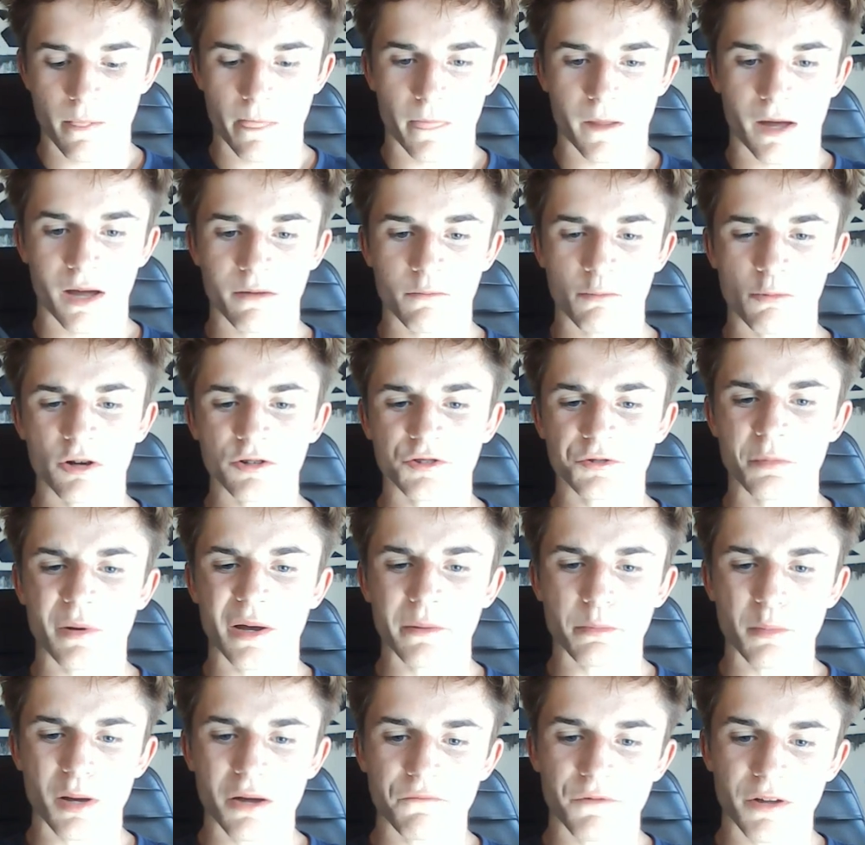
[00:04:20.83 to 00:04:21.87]
I watched
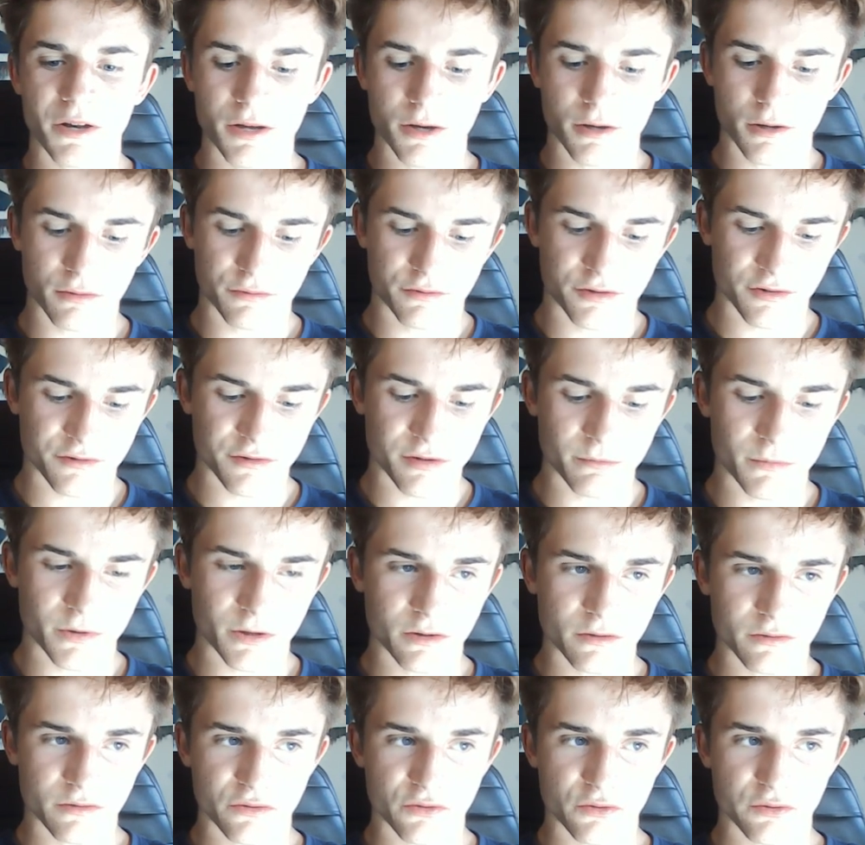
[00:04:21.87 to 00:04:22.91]
back my video, took some
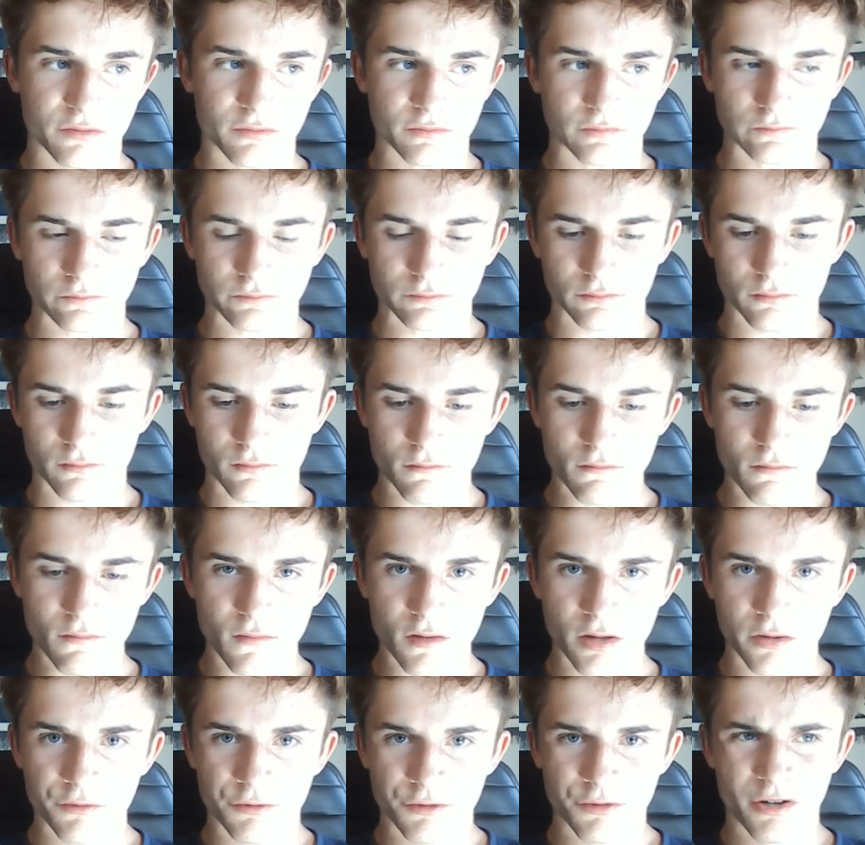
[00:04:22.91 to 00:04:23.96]
notes,
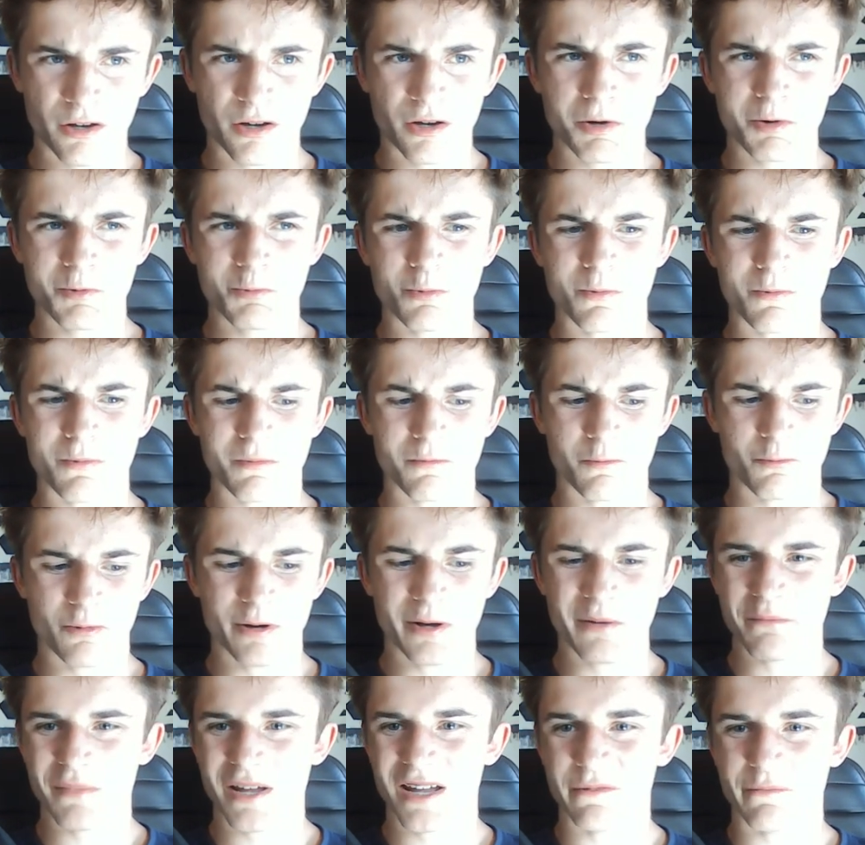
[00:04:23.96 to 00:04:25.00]
saw
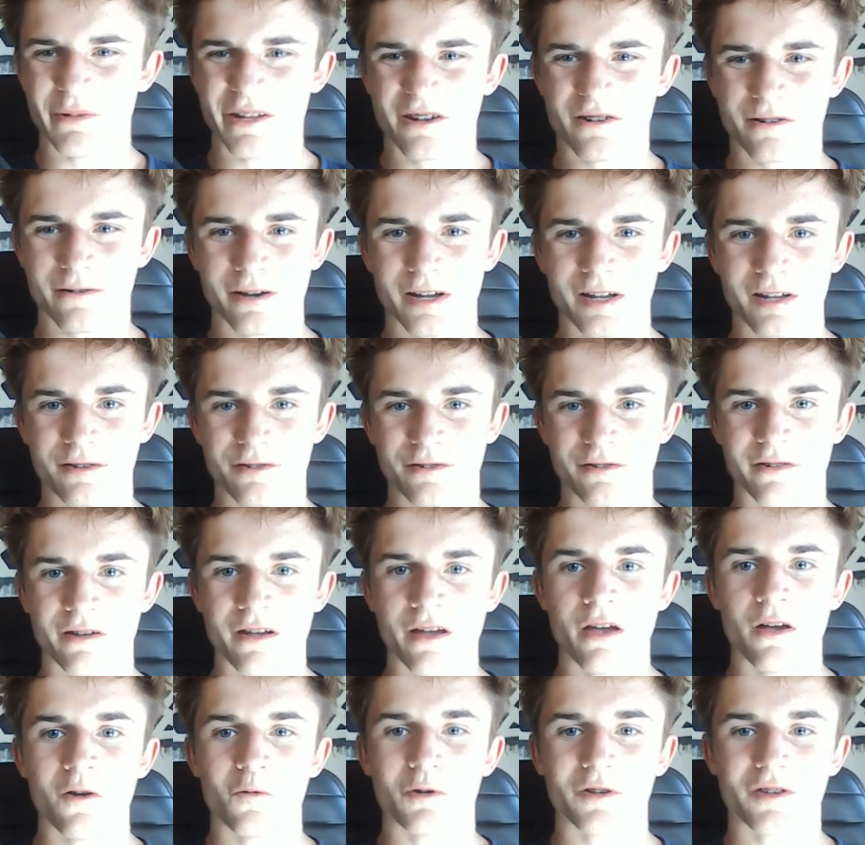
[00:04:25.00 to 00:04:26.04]
what made me cringe,
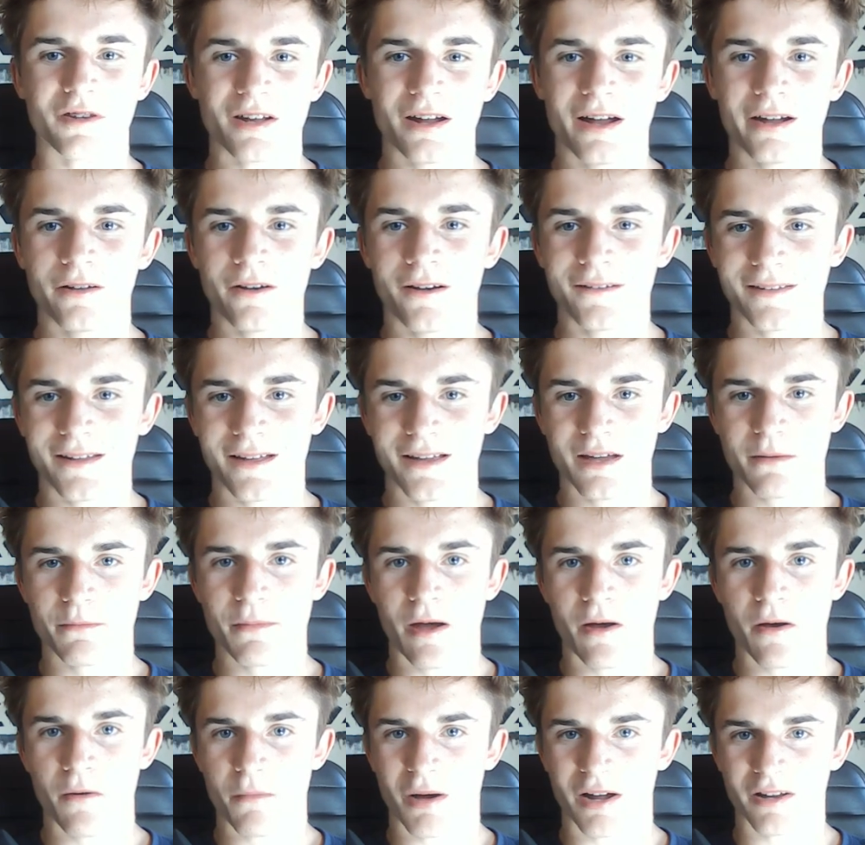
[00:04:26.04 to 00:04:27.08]
what did I not like
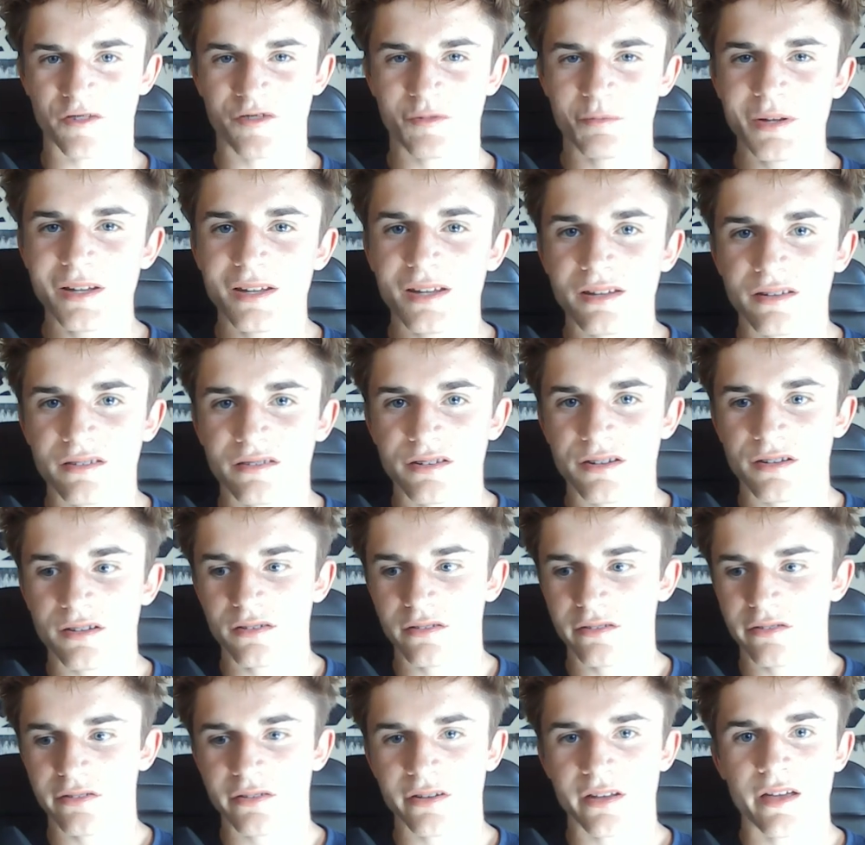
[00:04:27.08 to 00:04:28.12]
about my speaking
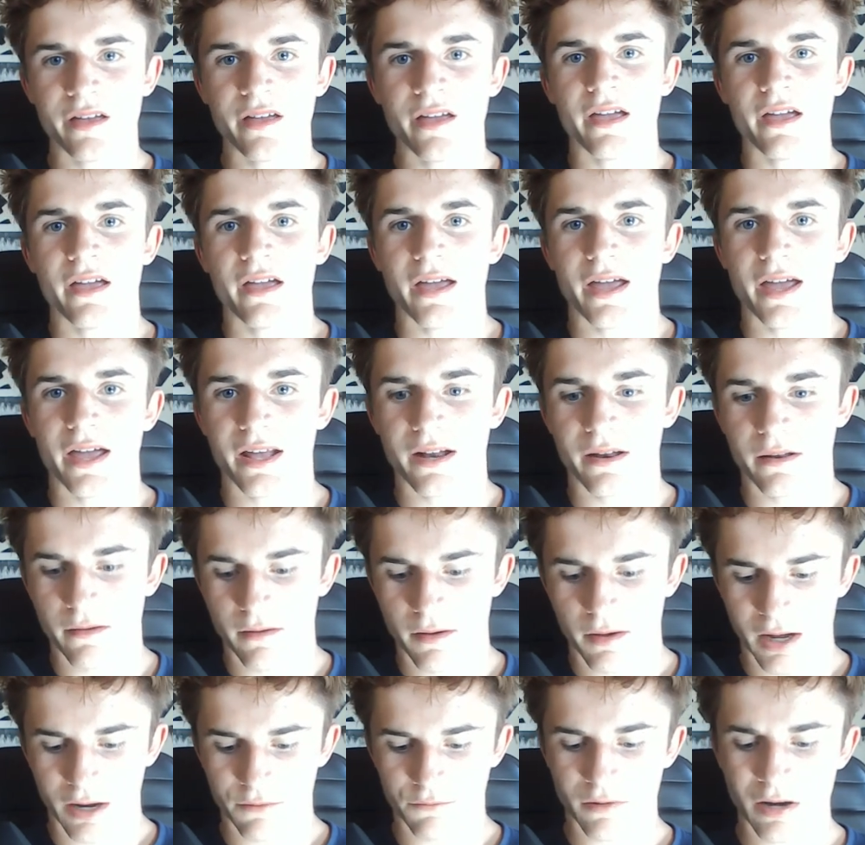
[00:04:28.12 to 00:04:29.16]
skills, and
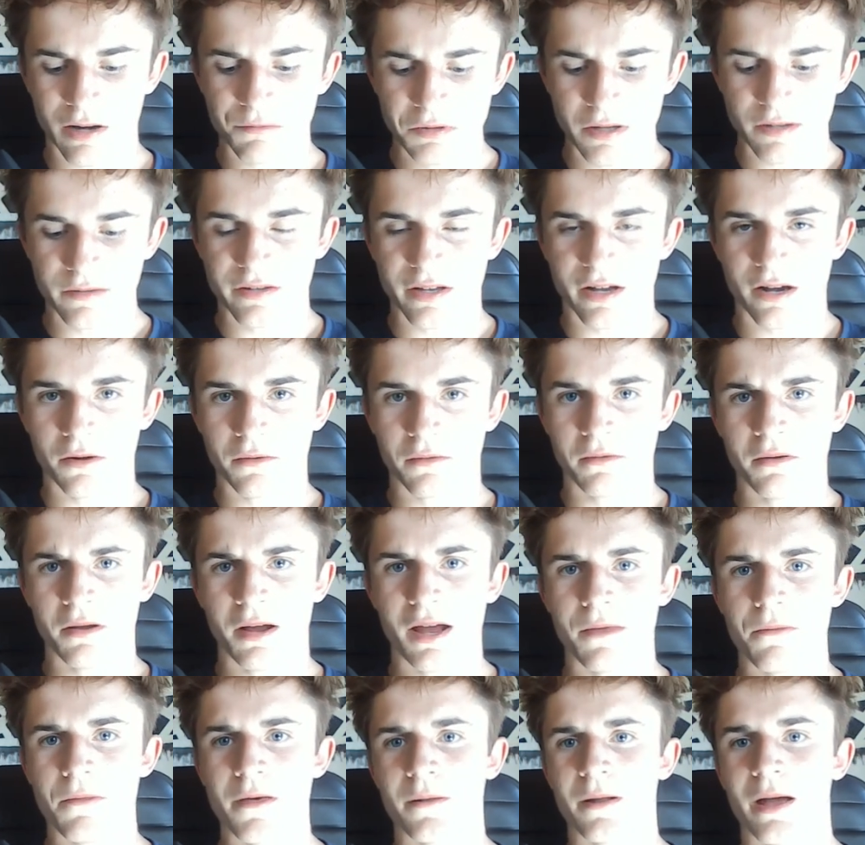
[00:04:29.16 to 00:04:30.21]
I write that down
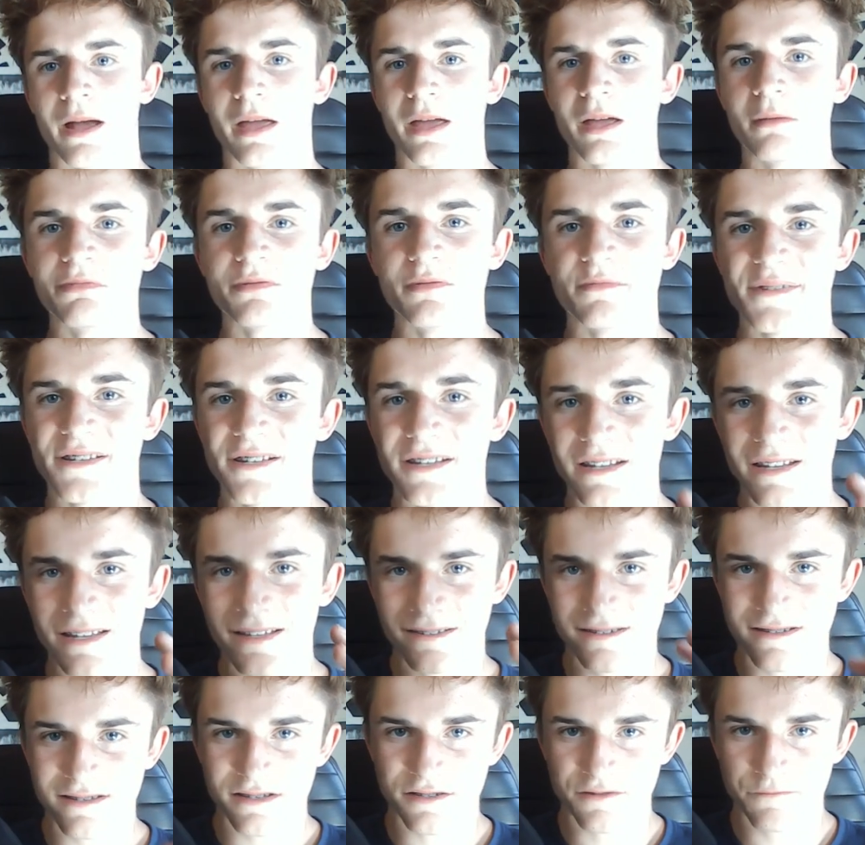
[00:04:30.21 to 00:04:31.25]
and then I implement it
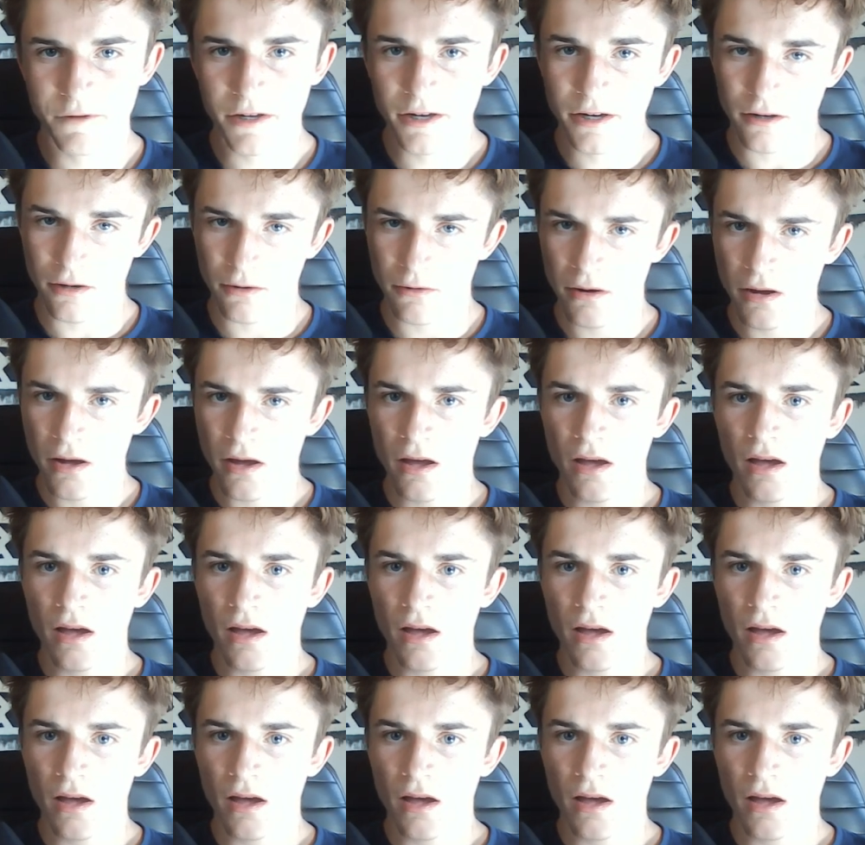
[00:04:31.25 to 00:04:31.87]
into this video.